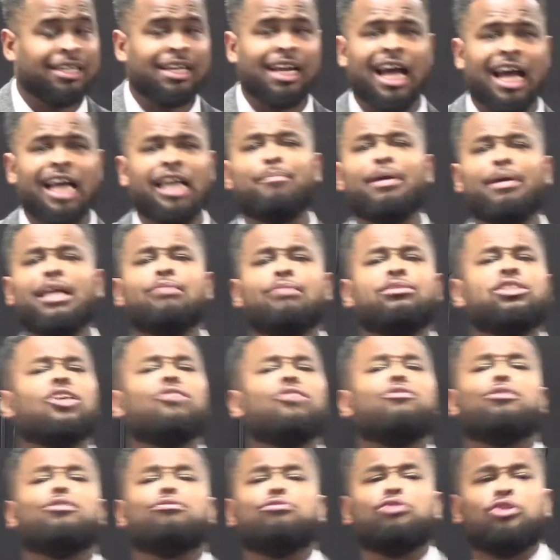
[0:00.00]
And he made
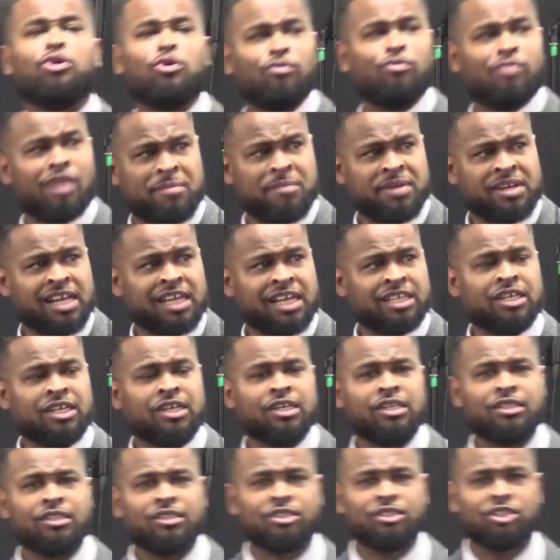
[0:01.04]
himself of no reputation.
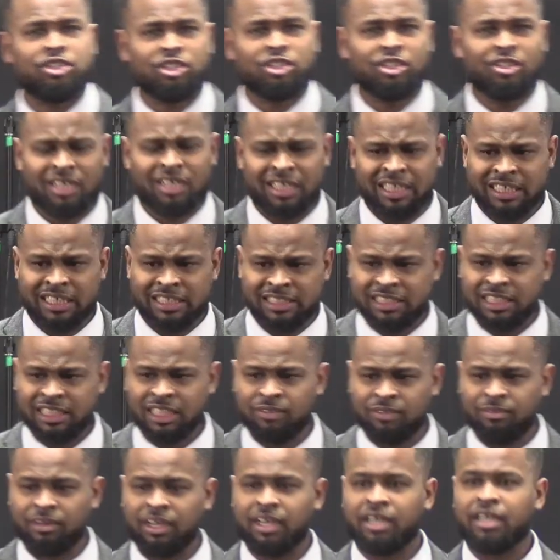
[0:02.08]
So you got to
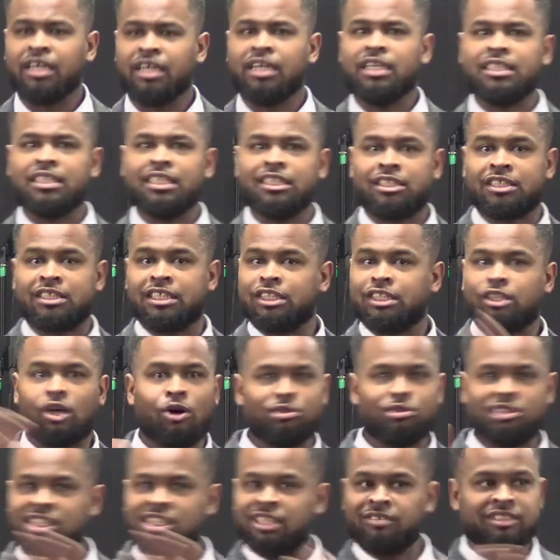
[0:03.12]
consider it. This whole
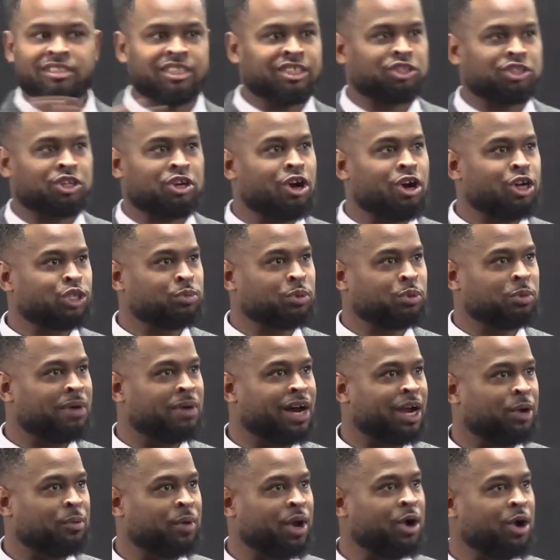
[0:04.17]
series is the gospel, by
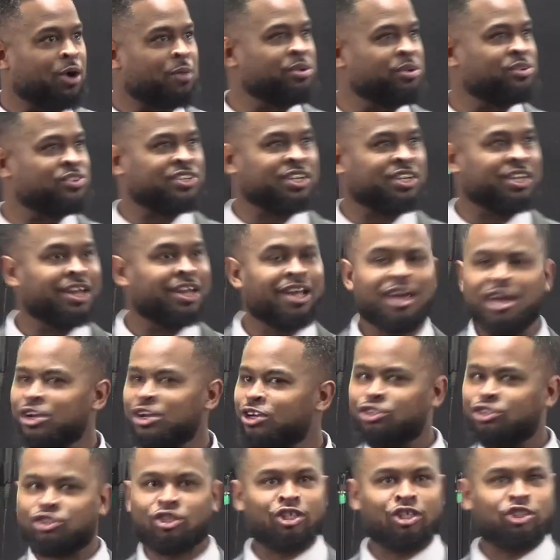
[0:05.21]
the way. I hope you see it. You
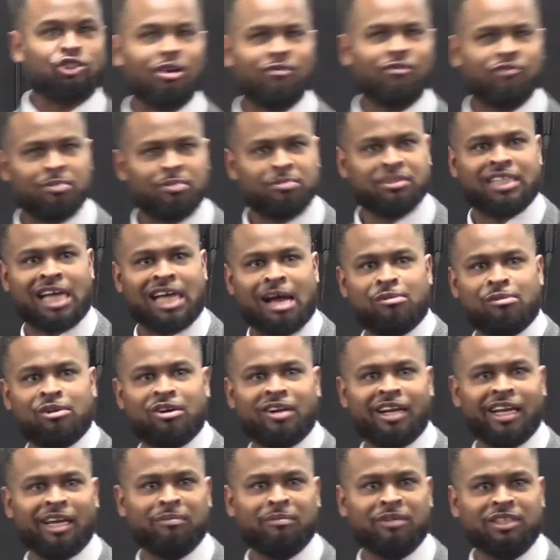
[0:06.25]
should have saw it from the time you got
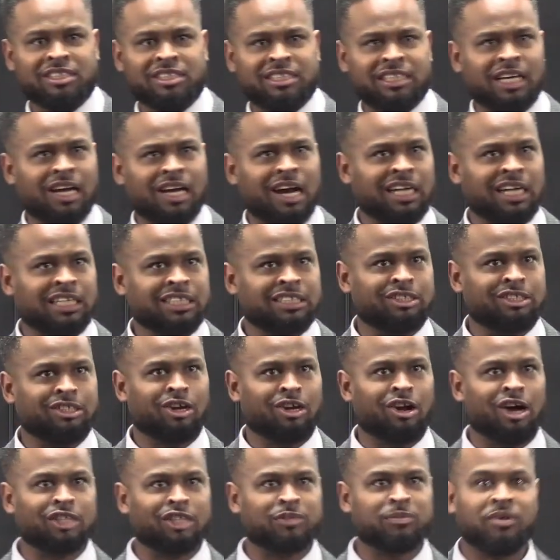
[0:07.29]
the image and say, oh, this is the
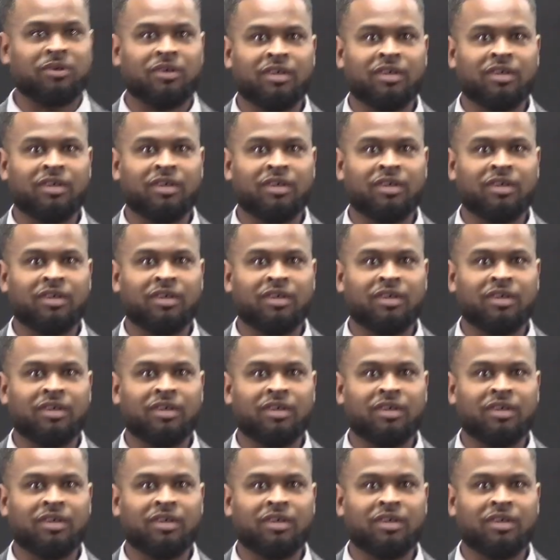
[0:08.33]
gospel.